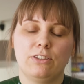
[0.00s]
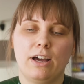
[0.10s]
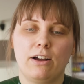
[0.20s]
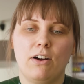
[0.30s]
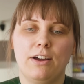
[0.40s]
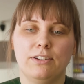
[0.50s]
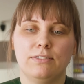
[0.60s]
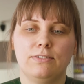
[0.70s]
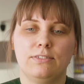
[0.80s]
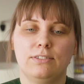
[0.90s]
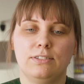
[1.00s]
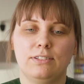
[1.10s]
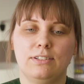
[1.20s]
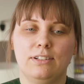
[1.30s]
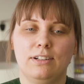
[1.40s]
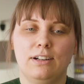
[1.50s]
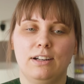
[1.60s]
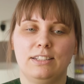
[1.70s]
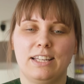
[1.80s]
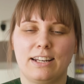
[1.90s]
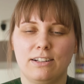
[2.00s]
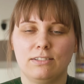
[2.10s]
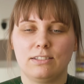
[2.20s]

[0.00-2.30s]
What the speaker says: that kind of technical